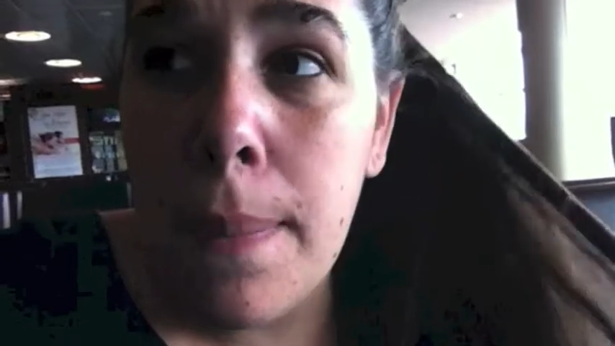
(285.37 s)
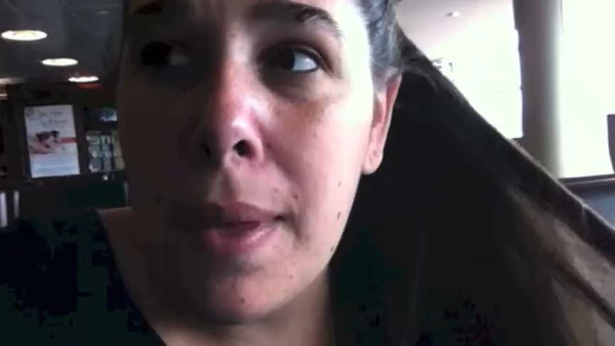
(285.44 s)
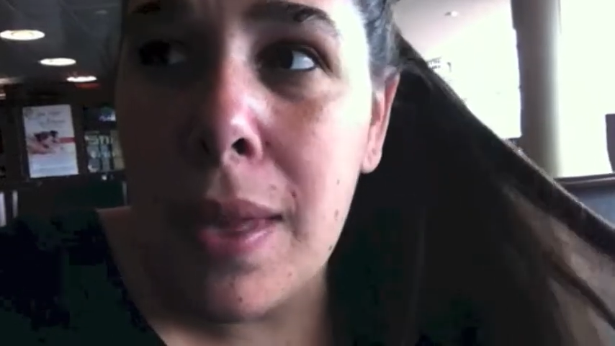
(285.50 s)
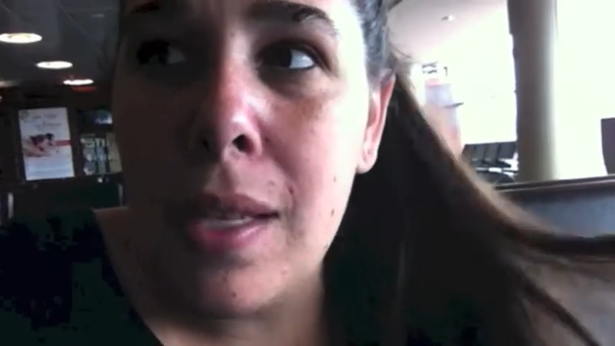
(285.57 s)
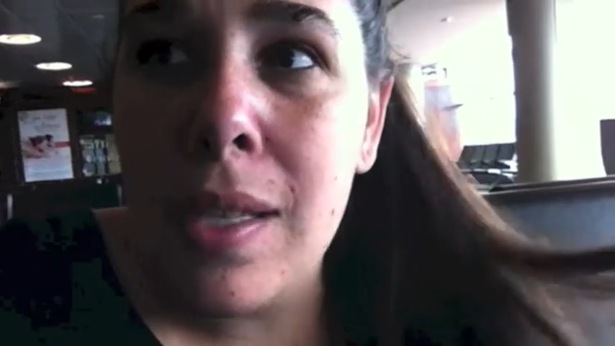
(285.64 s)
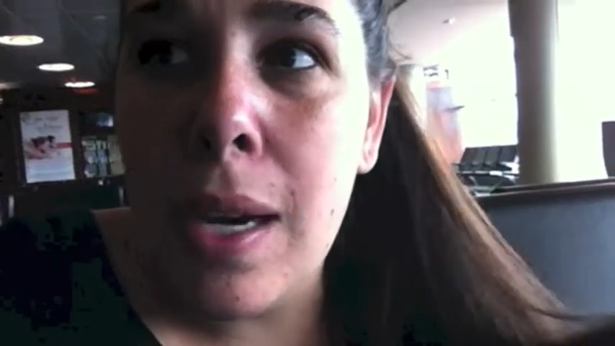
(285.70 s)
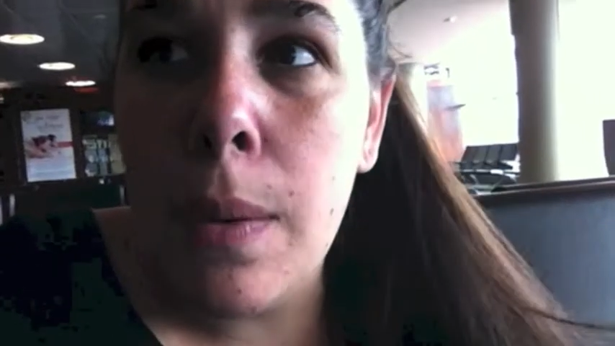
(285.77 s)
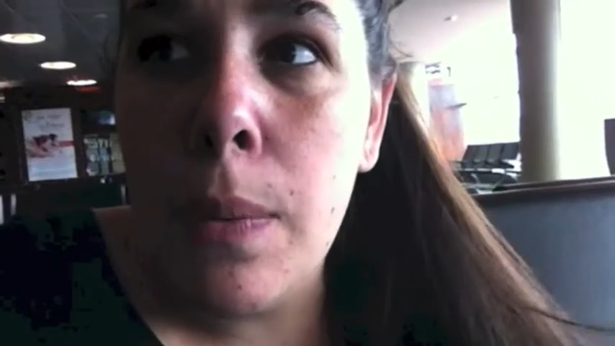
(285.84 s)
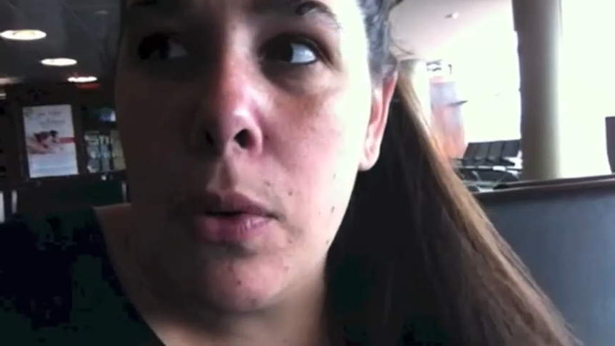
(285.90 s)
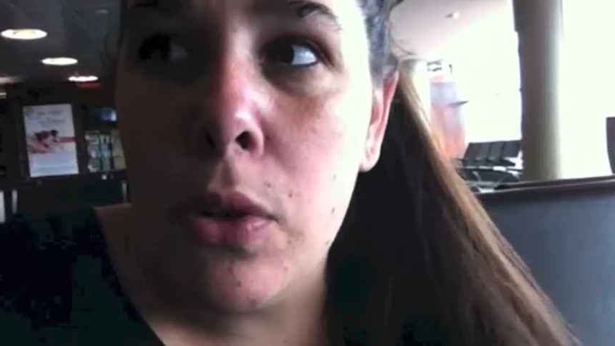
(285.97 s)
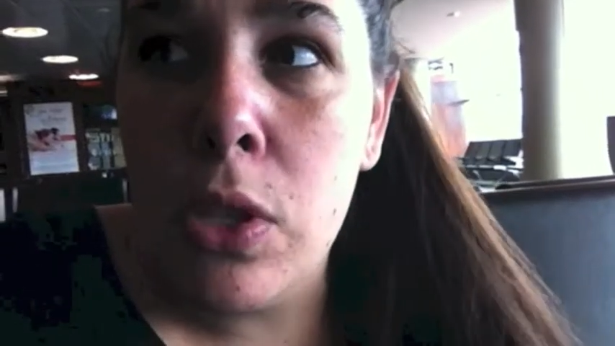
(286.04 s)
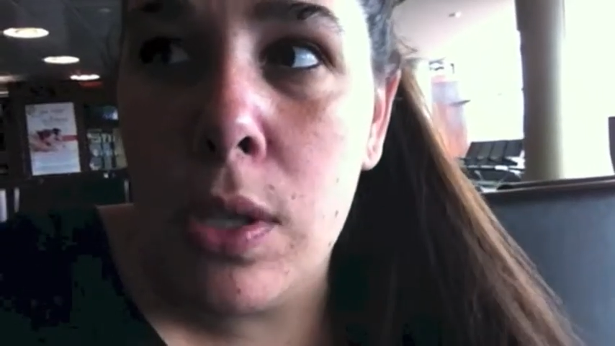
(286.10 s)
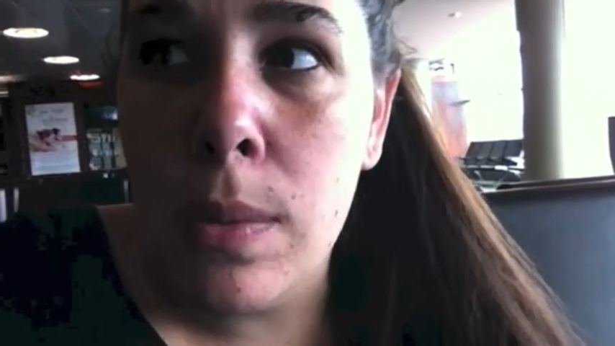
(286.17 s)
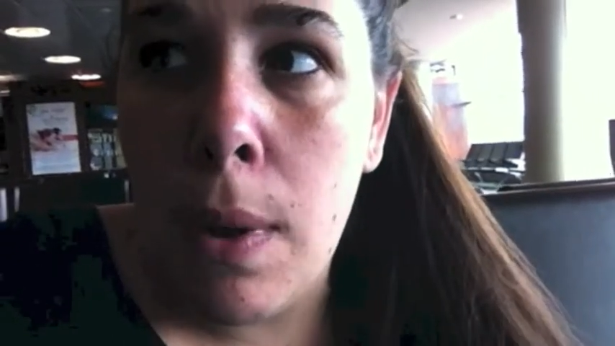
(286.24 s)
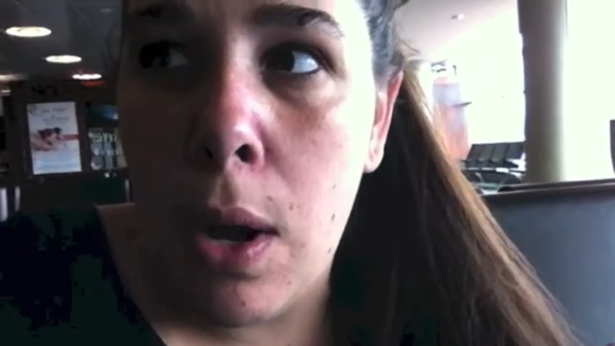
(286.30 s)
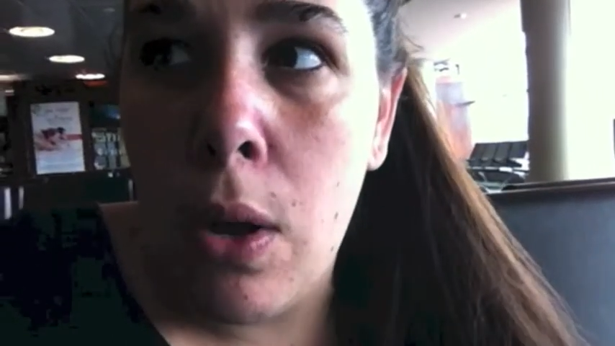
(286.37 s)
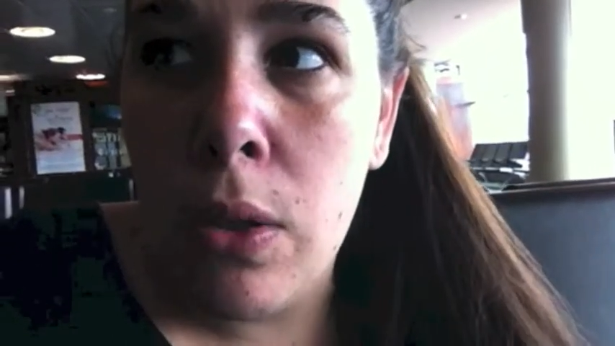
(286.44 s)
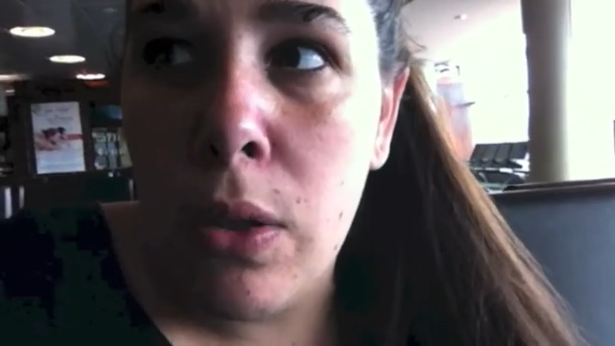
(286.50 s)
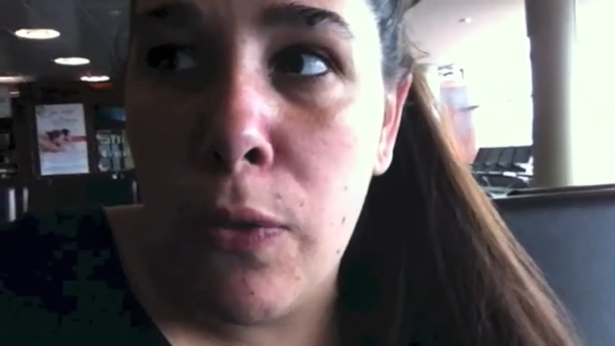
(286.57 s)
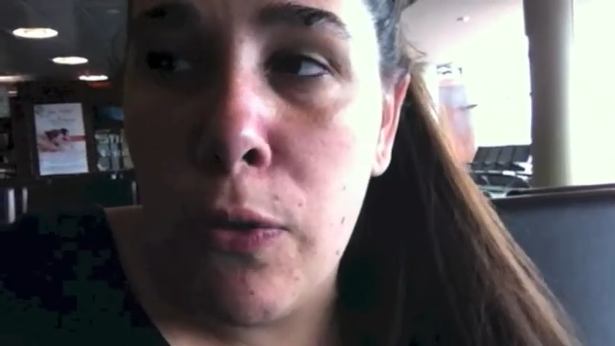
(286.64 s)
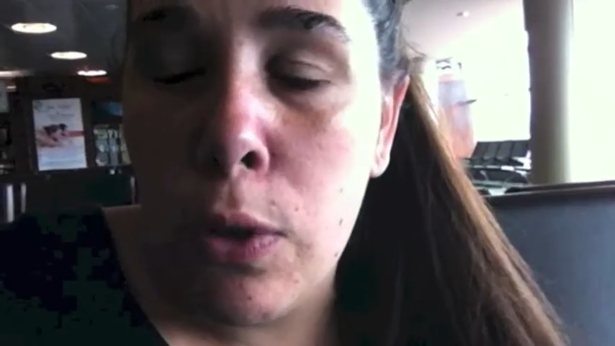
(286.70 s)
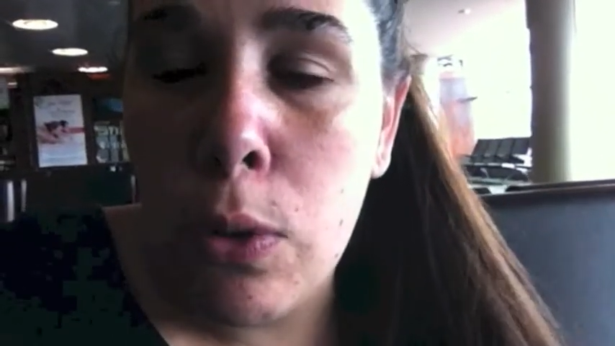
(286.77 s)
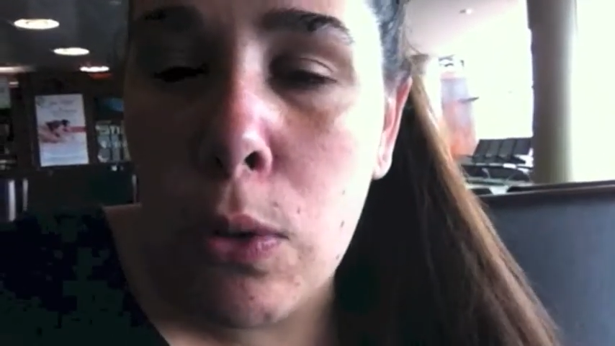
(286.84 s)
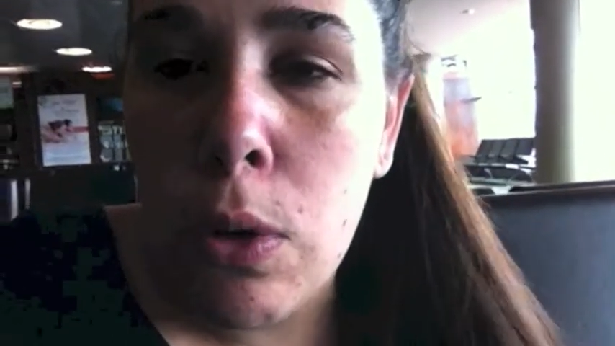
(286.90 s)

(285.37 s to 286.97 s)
I mean, this airport's small. The food